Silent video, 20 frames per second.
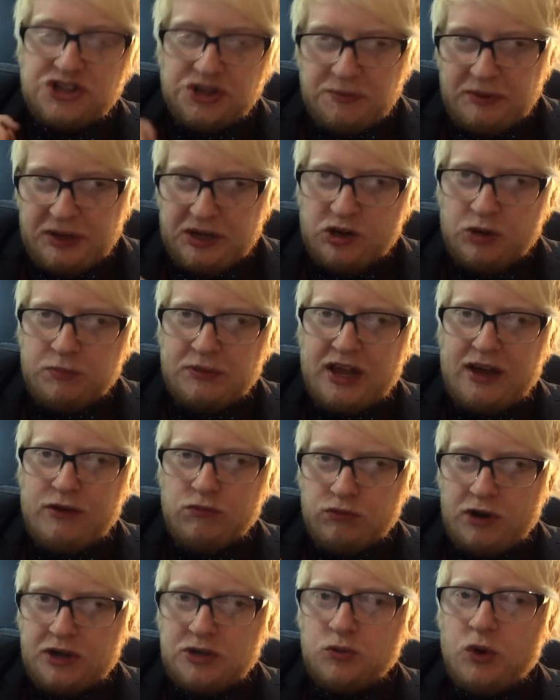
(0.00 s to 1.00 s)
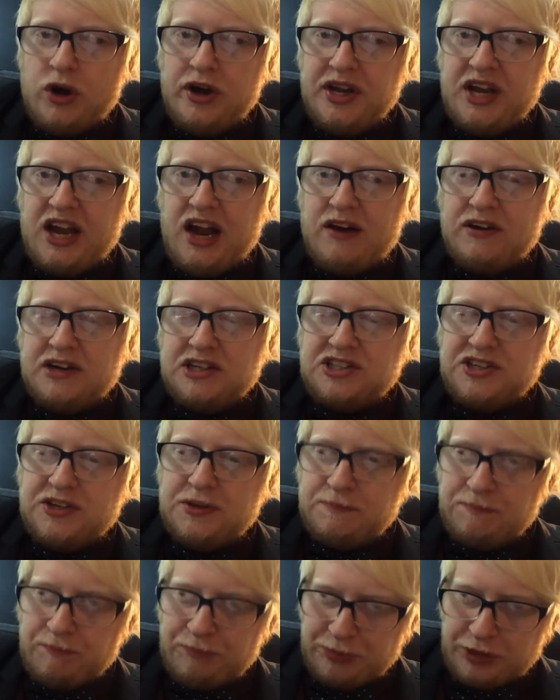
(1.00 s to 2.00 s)
do pick up that red wine character,
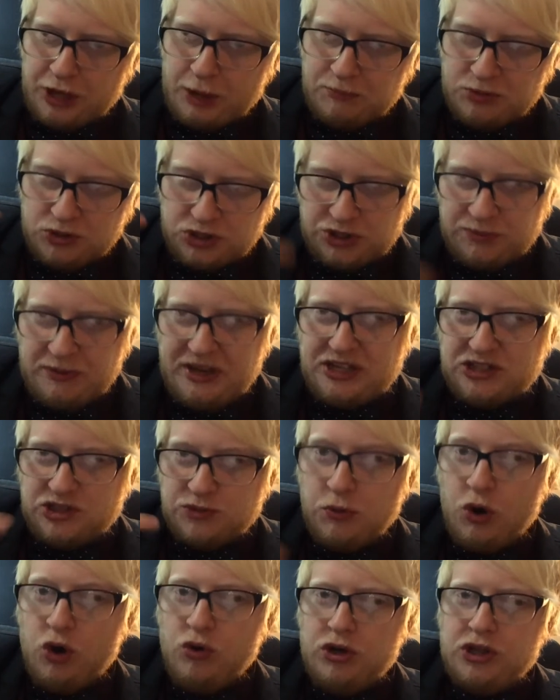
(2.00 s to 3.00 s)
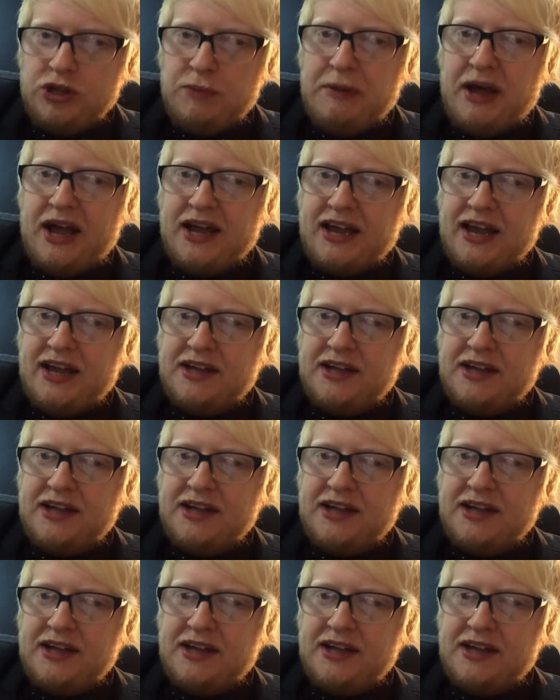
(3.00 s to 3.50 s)
but to me it's more on the back